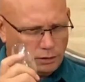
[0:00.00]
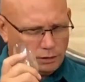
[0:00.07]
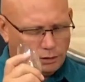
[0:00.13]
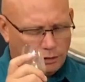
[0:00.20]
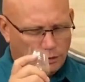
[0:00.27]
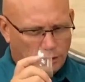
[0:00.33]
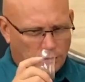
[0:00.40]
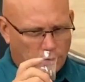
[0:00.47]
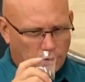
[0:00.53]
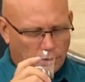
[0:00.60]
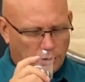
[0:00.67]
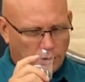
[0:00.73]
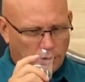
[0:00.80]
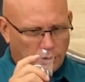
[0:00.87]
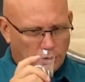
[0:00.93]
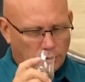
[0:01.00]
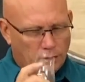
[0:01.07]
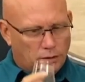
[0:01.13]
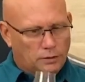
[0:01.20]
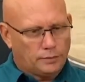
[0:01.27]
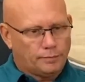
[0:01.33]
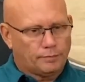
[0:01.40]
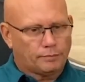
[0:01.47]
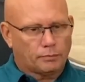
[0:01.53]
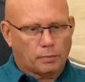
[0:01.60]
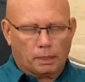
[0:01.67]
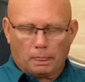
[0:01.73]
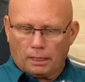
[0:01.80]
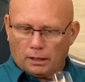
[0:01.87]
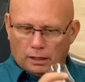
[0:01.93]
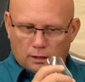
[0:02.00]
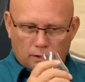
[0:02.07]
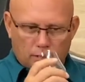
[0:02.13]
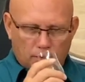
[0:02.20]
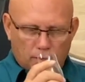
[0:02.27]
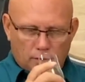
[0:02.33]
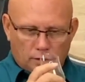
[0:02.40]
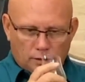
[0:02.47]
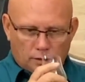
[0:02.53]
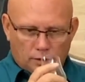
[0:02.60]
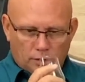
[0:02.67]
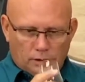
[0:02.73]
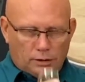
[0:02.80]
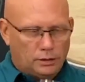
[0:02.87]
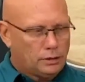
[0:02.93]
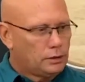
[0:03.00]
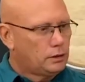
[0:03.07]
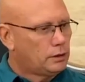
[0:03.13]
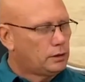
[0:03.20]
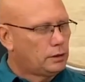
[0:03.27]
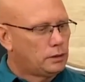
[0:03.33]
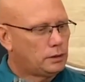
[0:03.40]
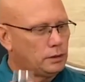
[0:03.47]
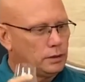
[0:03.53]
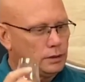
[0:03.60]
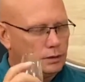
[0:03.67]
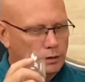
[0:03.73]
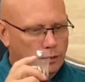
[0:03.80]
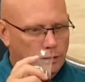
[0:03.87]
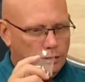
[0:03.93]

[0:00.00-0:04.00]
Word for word: them to get to something. And, and you're boy, you're telling, you're